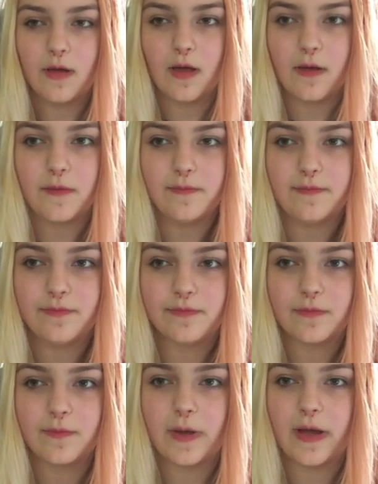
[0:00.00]

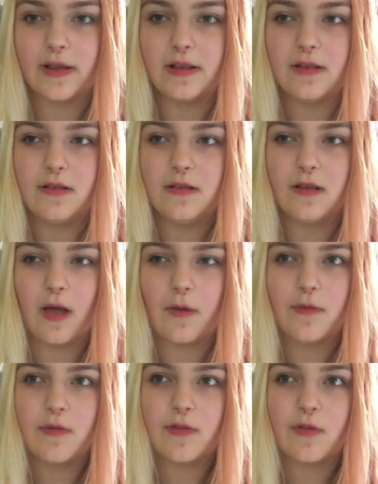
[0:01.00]
but I
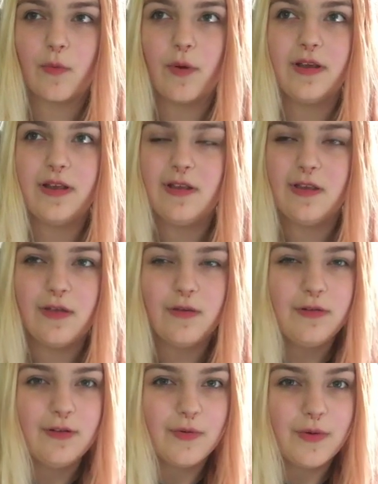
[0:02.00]
was quite new
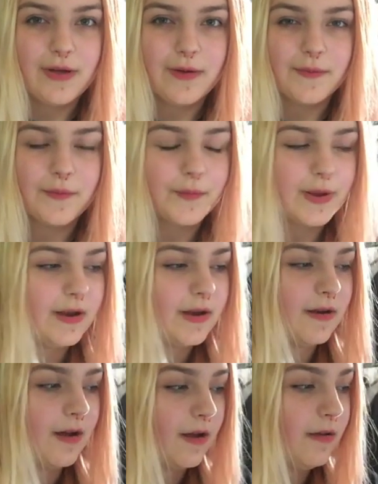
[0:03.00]
to it
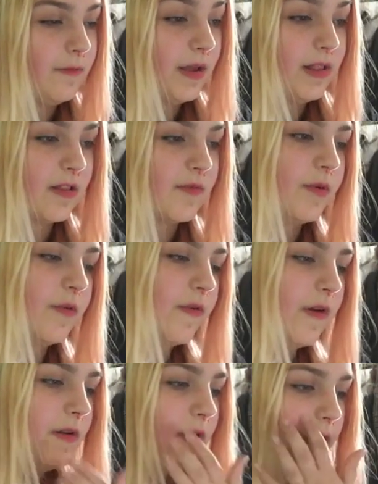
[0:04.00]
when I made this
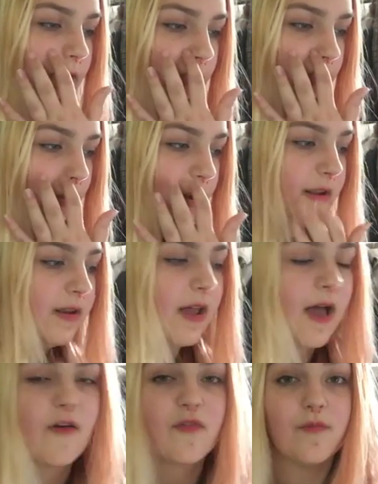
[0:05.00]
portfolio, so I didn't
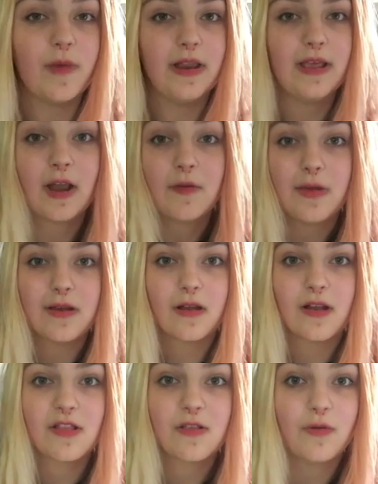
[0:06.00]
have many
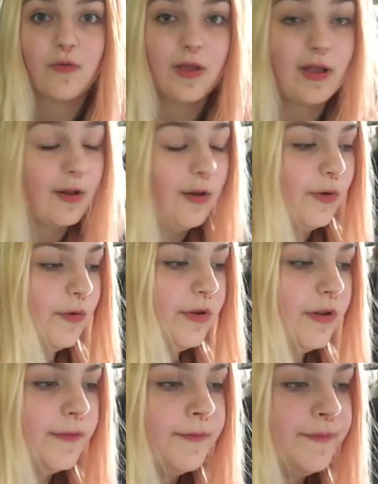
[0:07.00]
animations to include.